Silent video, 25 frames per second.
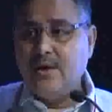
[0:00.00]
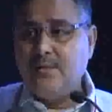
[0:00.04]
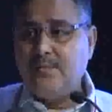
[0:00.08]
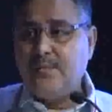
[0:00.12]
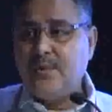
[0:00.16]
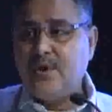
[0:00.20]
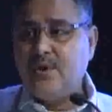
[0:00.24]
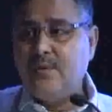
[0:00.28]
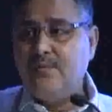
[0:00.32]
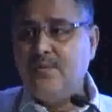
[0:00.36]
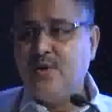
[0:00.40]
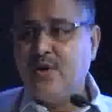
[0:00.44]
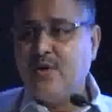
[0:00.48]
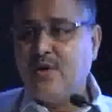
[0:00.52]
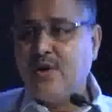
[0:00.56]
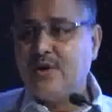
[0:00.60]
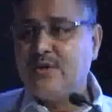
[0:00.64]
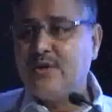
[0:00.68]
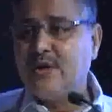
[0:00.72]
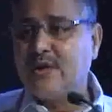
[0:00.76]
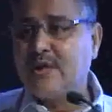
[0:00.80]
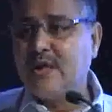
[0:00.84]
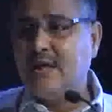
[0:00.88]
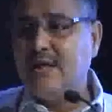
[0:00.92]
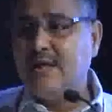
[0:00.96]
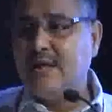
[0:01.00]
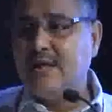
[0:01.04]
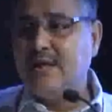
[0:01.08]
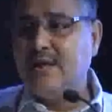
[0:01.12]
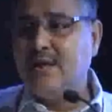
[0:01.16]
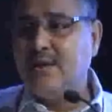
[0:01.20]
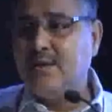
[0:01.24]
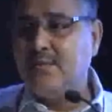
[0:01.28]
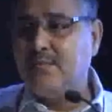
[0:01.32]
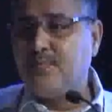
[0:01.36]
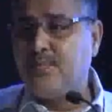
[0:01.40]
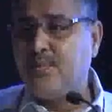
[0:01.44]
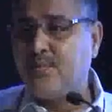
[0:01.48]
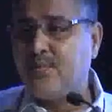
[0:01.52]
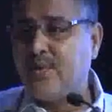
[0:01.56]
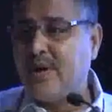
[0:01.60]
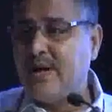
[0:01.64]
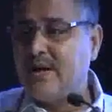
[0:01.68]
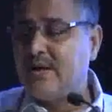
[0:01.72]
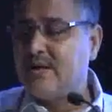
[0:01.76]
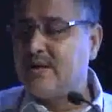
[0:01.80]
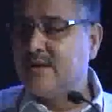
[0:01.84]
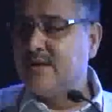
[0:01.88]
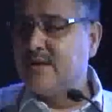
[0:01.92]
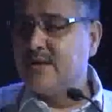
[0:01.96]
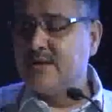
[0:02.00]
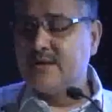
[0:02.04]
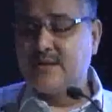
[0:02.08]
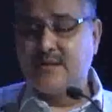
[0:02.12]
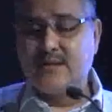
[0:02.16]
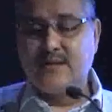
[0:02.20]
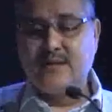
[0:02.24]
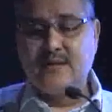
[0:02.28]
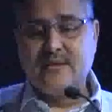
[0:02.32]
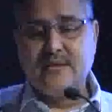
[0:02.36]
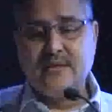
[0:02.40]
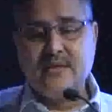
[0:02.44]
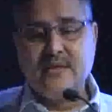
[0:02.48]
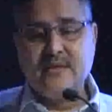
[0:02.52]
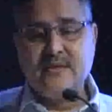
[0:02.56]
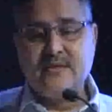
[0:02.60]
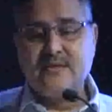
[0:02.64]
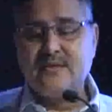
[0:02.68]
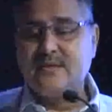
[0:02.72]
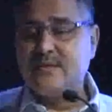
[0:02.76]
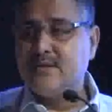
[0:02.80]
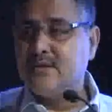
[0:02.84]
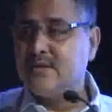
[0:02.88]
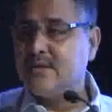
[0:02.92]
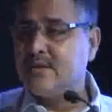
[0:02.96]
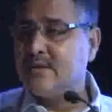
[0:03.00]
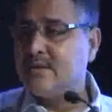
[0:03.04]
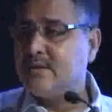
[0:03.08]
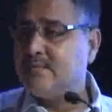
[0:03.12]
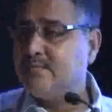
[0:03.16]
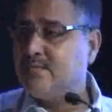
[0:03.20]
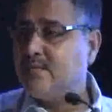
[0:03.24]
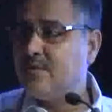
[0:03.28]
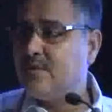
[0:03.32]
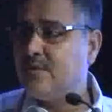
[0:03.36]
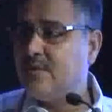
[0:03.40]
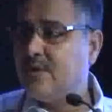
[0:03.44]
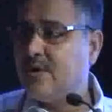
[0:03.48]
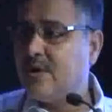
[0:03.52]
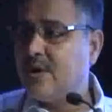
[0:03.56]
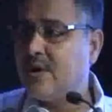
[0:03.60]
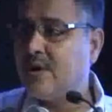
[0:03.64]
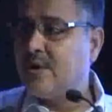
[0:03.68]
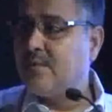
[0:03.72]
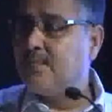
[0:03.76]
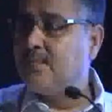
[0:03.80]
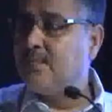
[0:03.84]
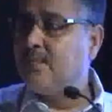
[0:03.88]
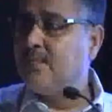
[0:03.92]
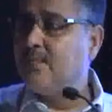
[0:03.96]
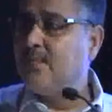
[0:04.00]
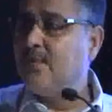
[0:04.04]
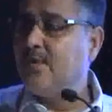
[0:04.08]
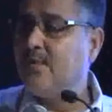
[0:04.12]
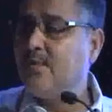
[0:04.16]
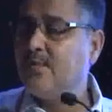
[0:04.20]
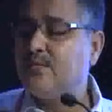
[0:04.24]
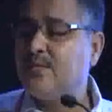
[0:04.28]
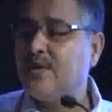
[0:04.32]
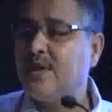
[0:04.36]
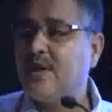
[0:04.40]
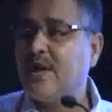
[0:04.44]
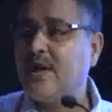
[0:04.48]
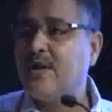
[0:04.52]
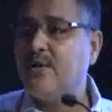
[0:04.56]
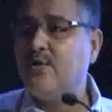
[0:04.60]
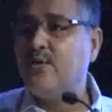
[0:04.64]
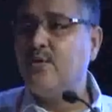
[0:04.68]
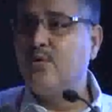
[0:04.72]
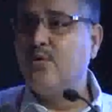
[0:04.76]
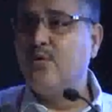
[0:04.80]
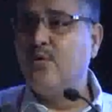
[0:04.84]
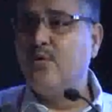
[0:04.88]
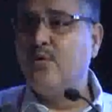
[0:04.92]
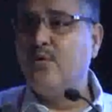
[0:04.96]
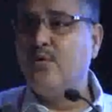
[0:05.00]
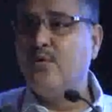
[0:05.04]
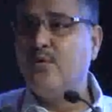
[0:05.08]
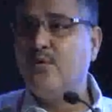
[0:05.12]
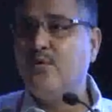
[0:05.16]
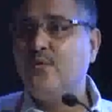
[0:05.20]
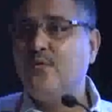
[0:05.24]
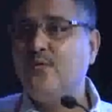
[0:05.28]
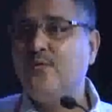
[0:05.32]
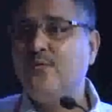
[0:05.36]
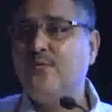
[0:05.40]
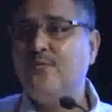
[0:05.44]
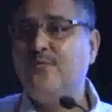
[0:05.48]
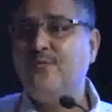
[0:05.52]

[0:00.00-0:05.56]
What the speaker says: Epidemiologically, pruritus is, there are no